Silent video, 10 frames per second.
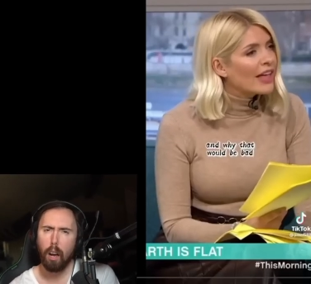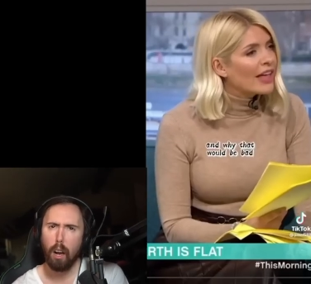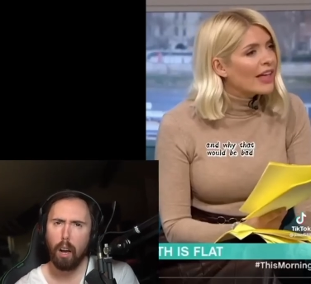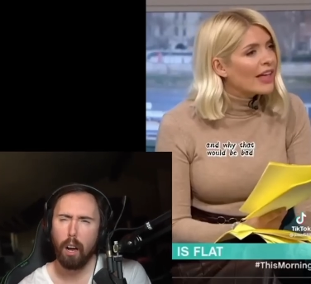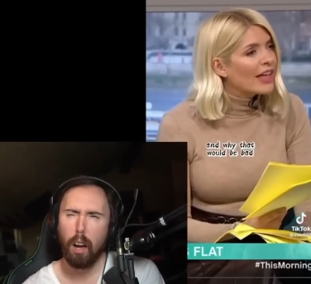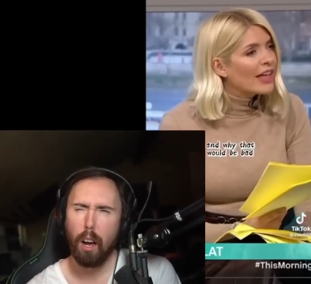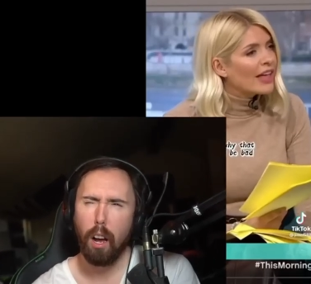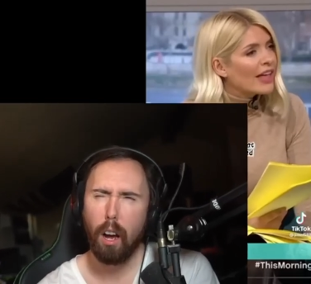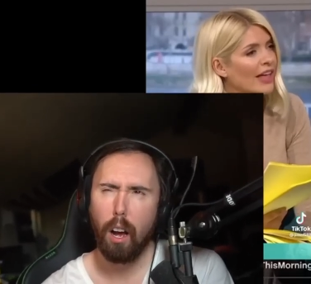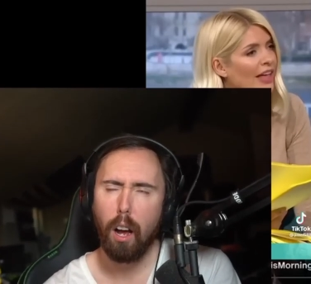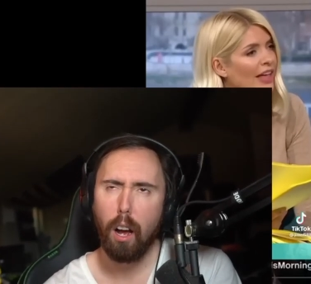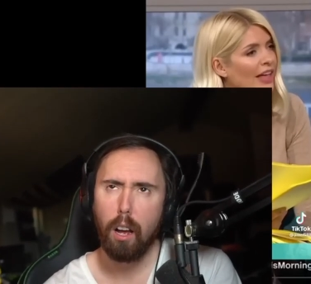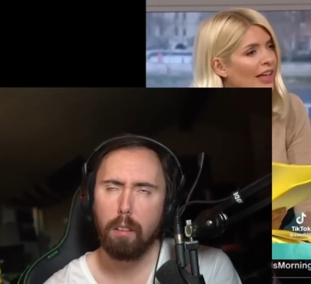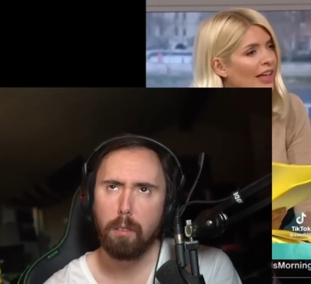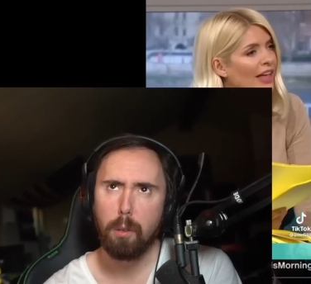
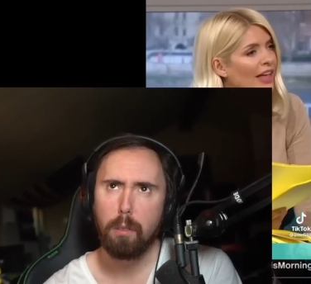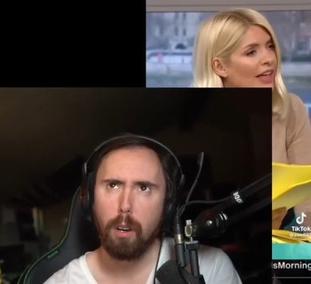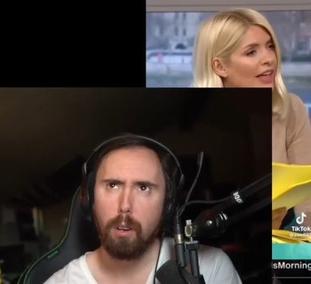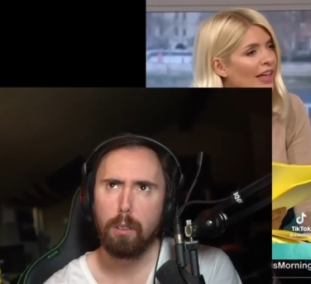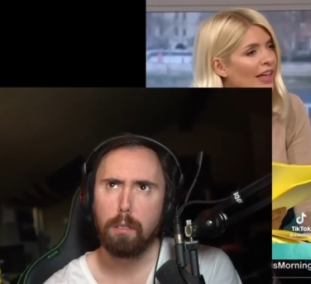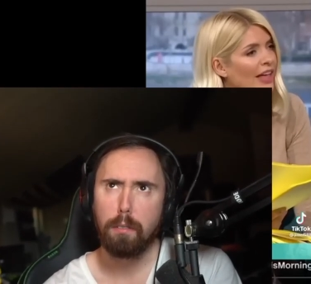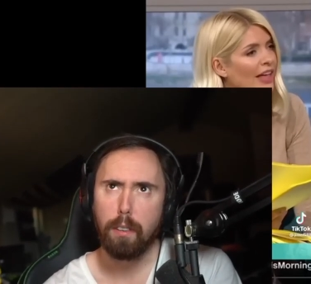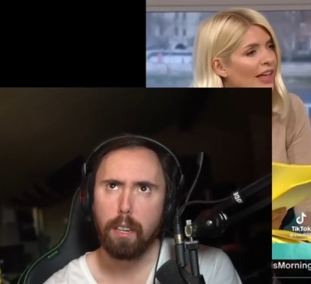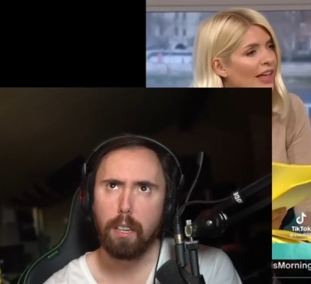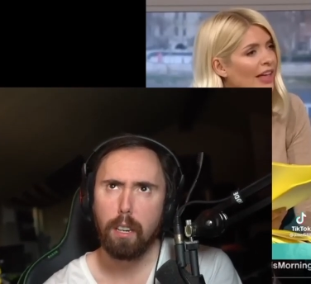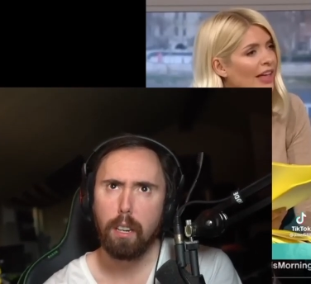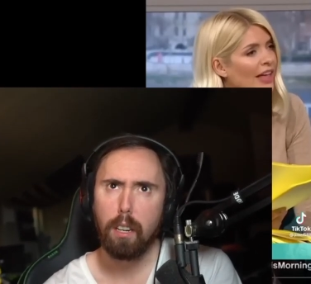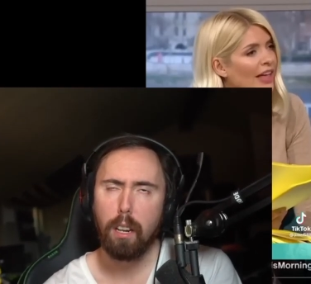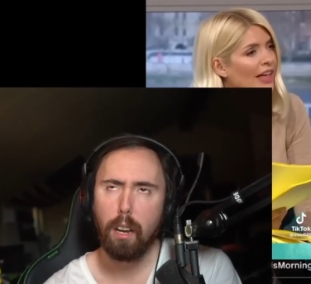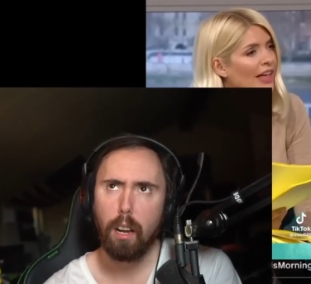
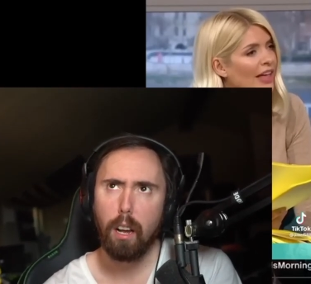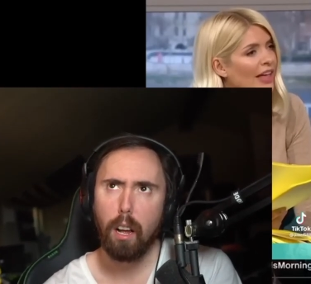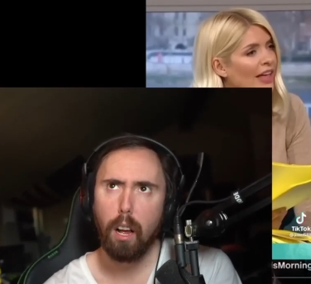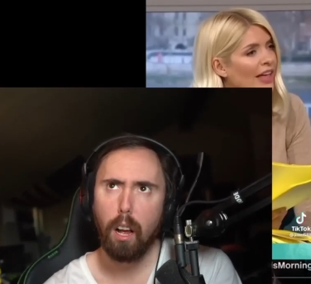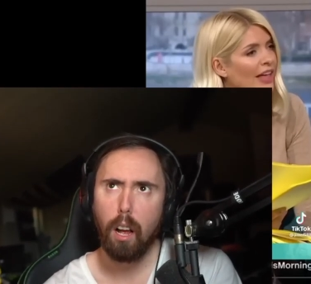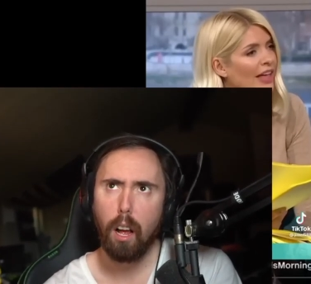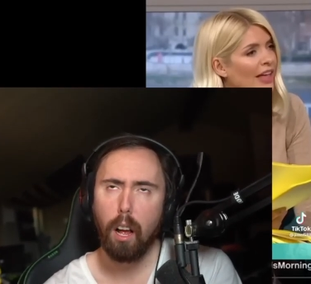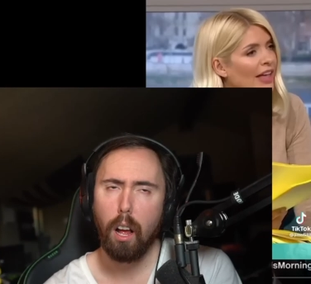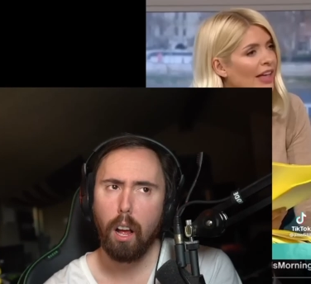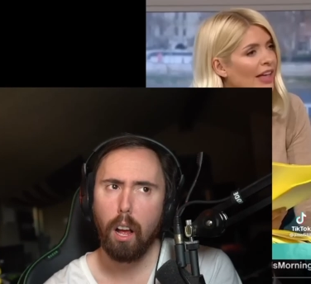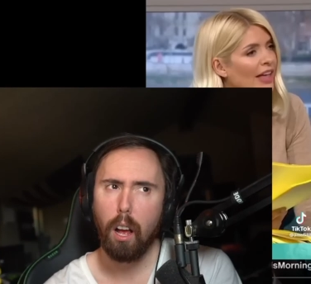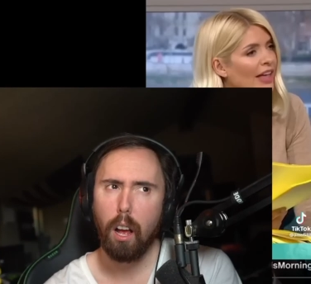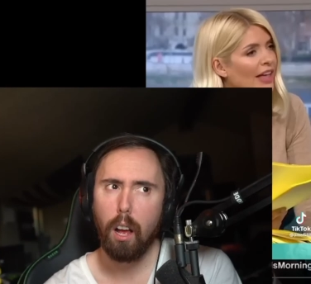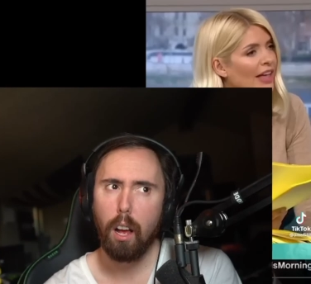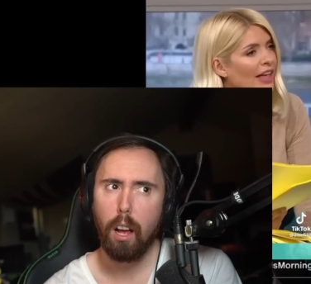
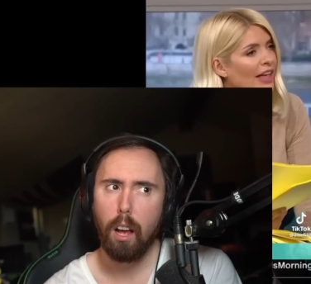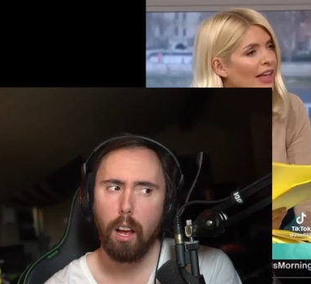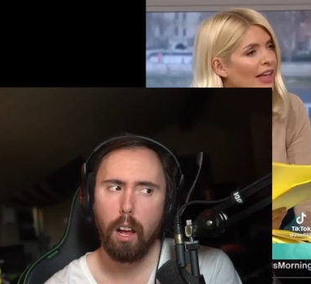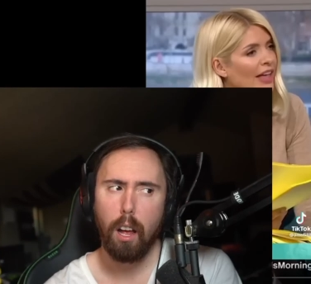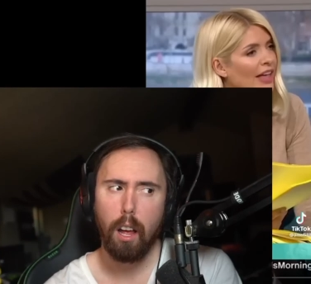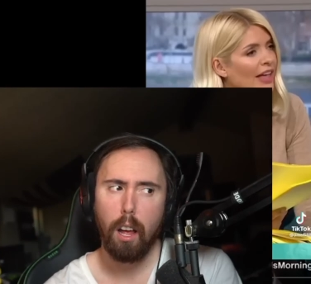Nothing is said.